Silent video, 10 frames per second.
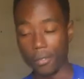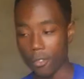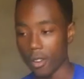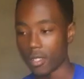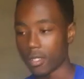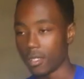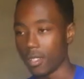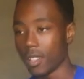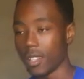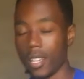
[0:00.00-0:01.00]
Of course,
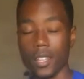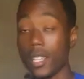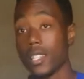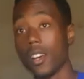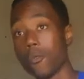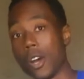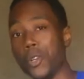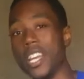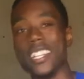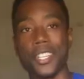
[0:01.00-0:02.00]
he's not one
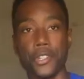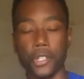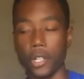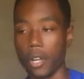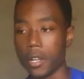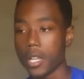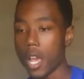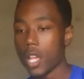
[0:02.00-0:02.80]
who gets injured a lot.